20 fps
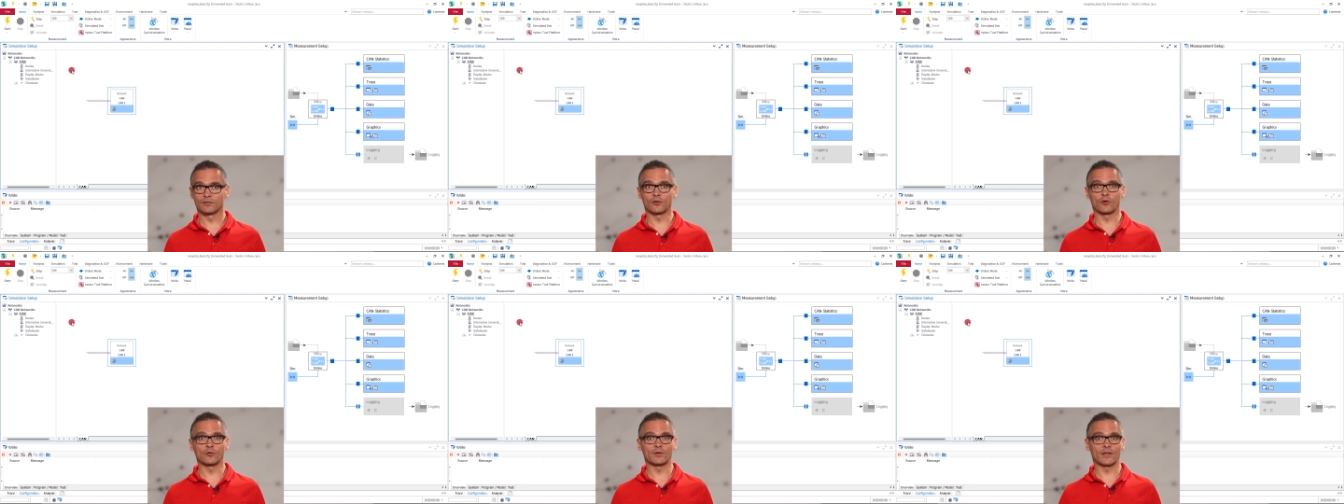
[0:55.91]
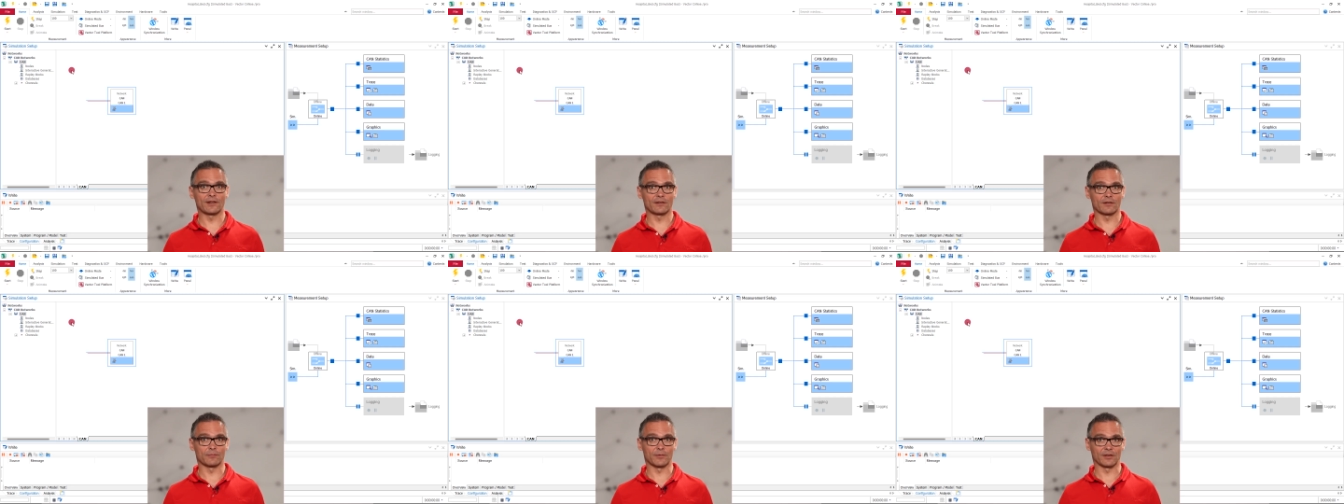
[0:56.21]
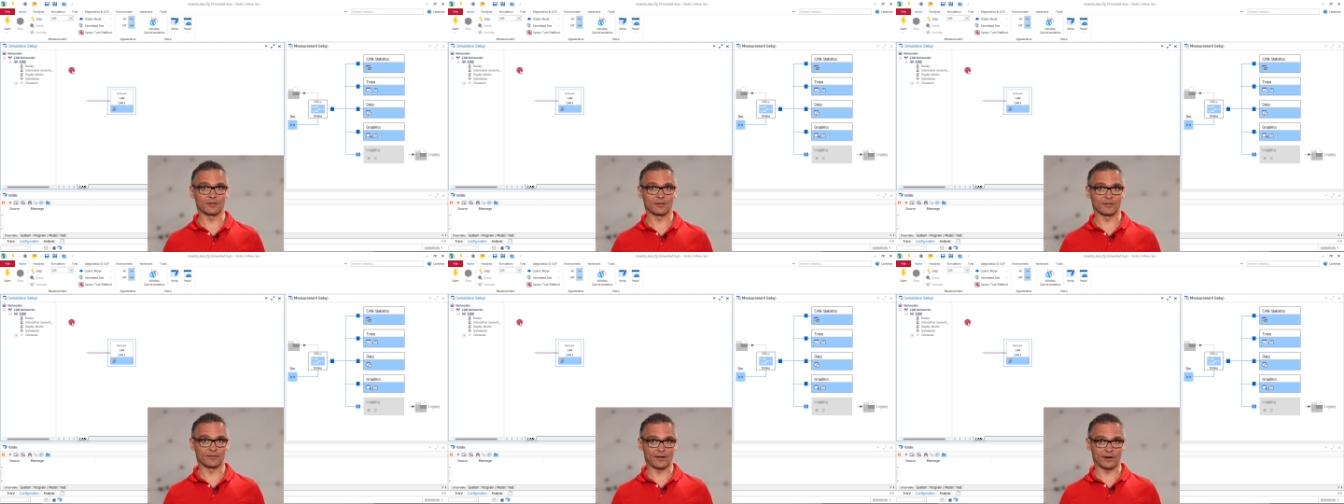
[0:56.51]
no
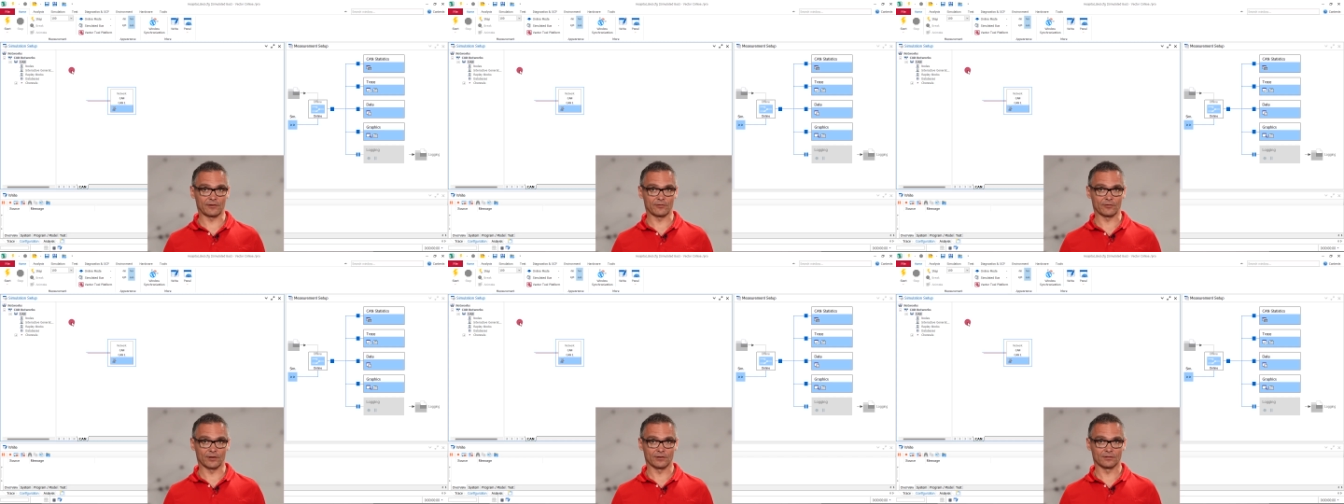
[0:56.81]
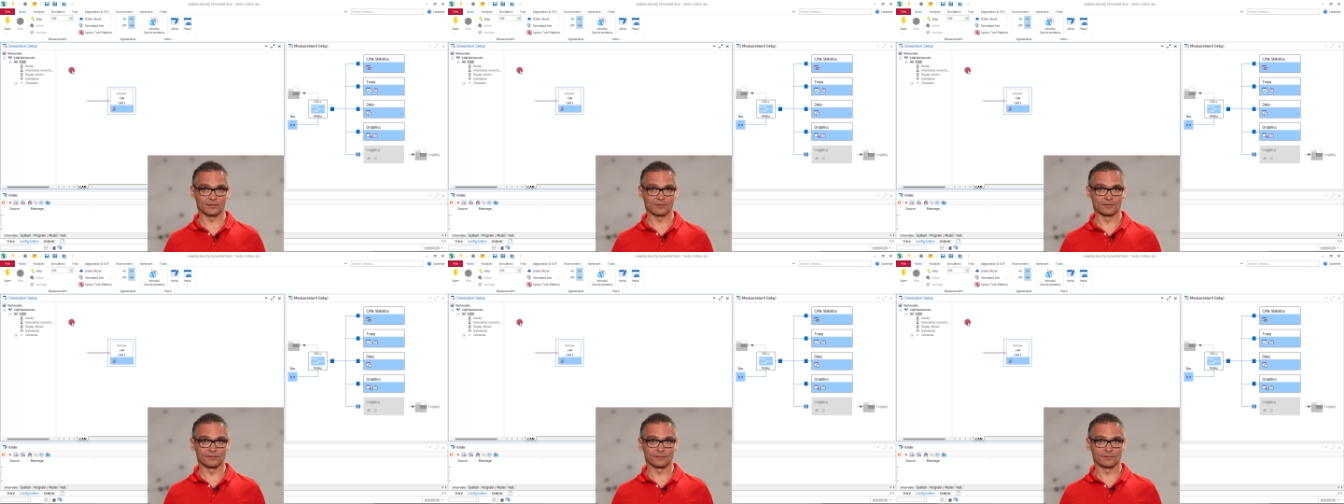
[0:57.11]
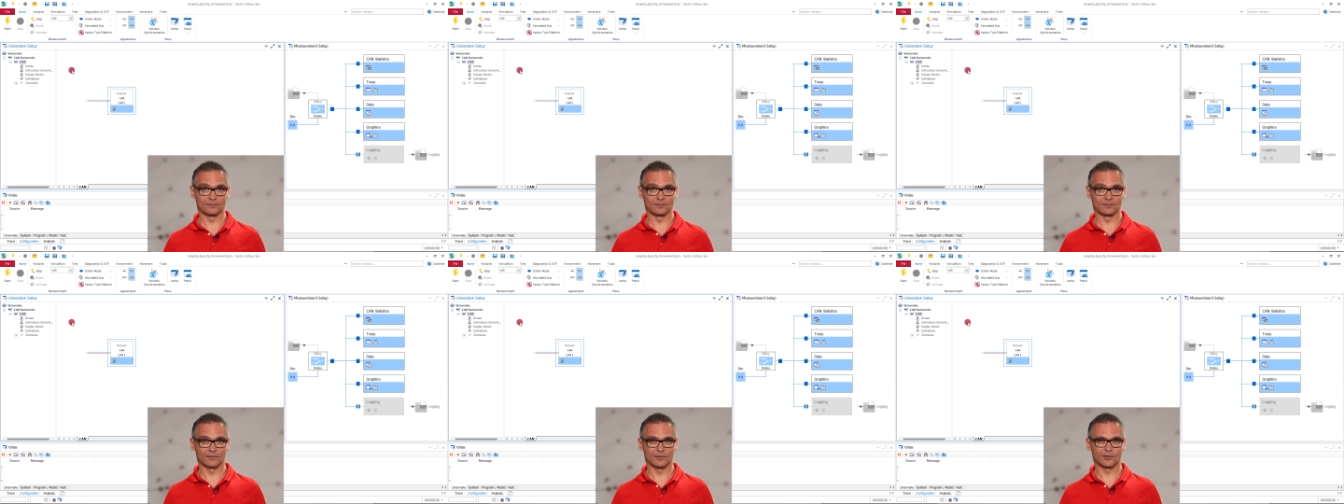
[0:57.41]
database, etc.
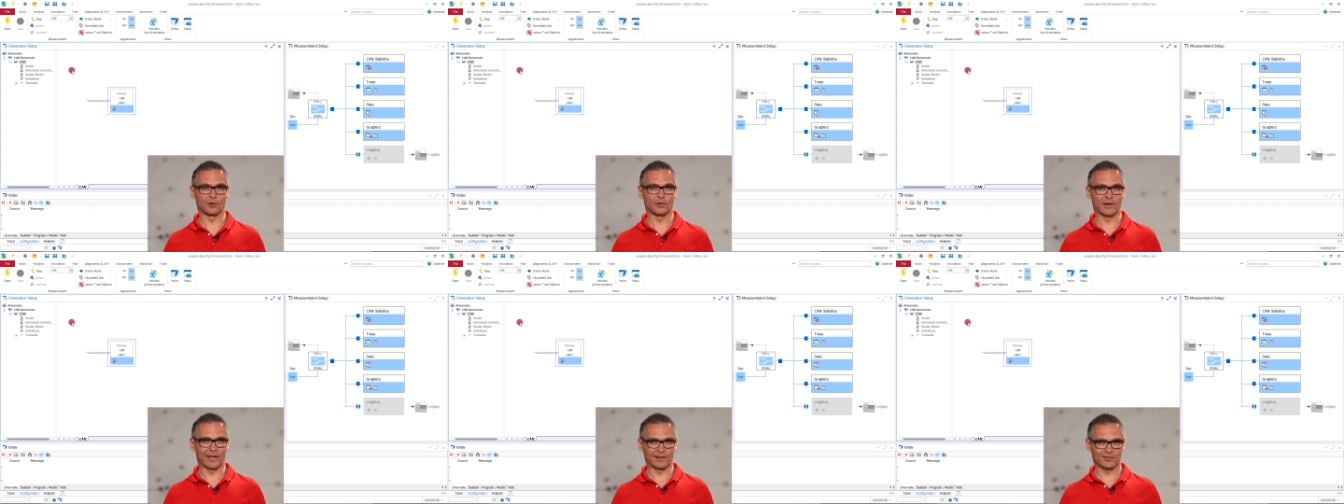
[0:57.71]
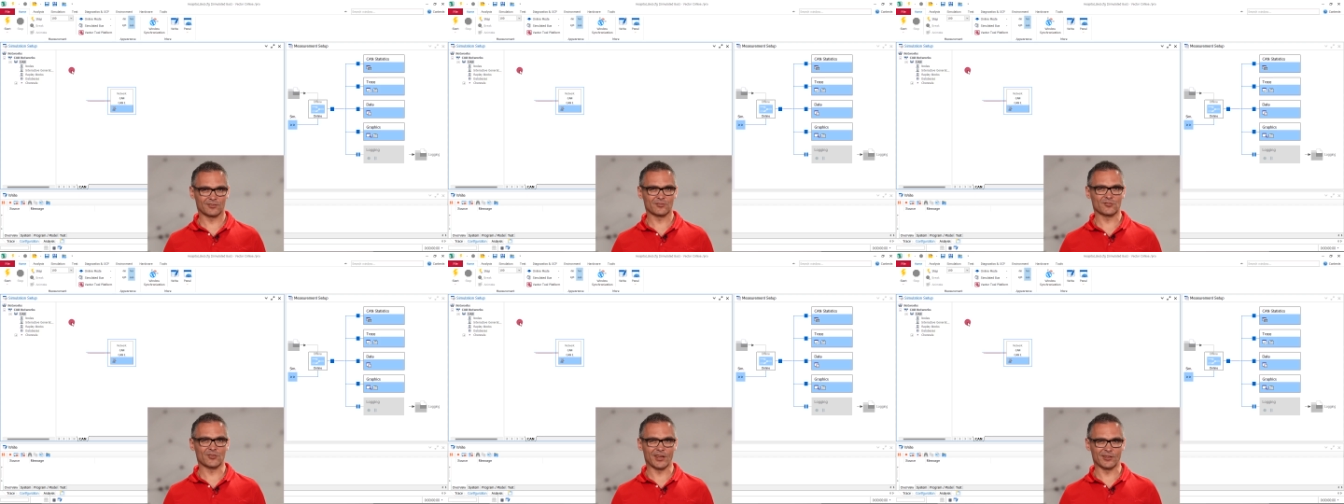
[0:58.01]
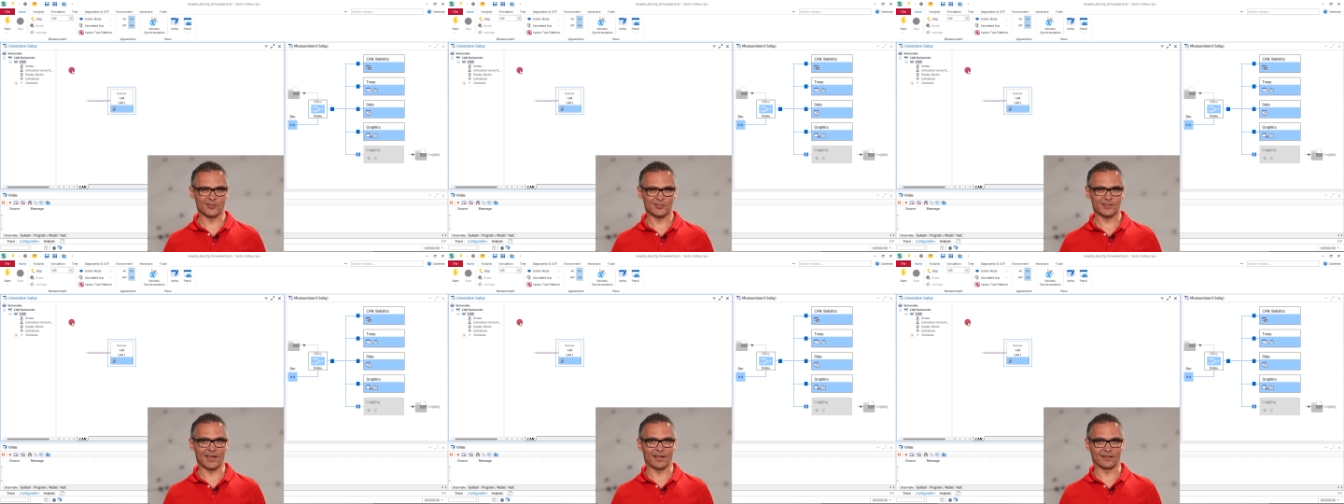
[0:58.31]
So let's
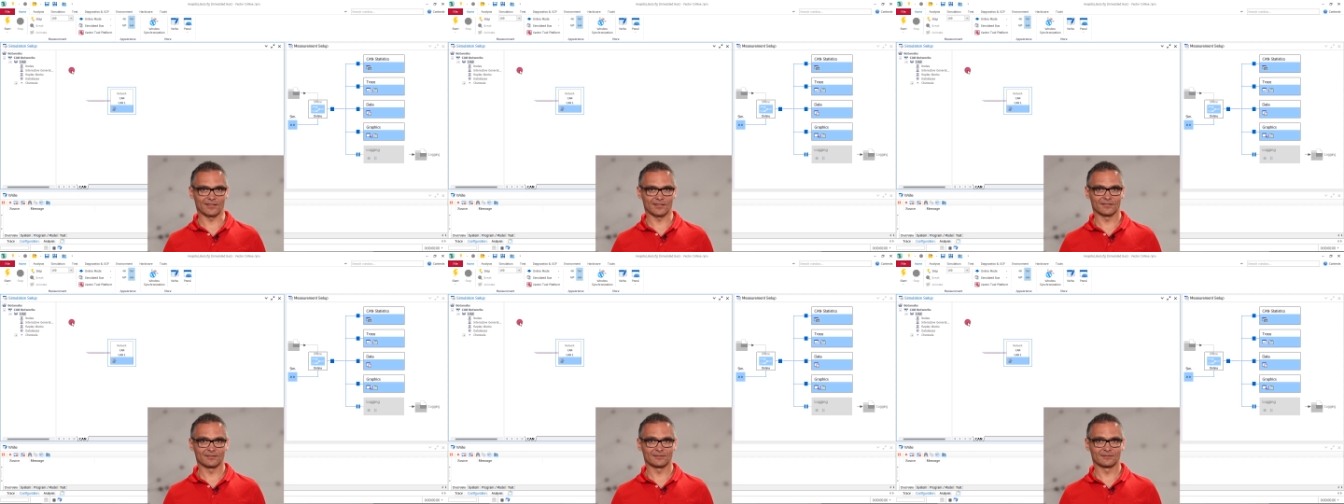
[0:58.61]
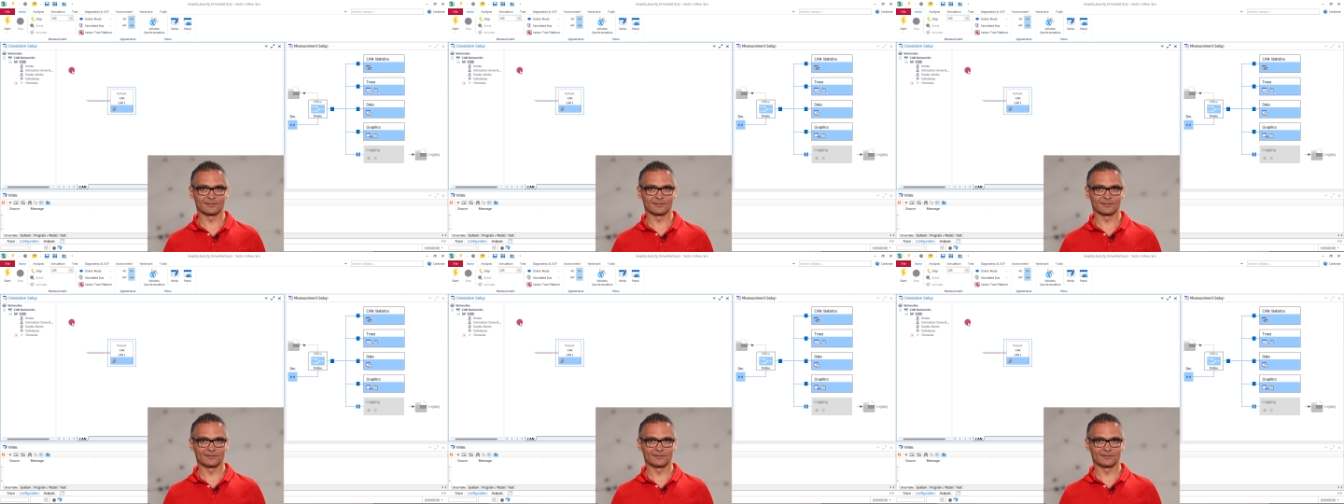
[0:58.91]
change that.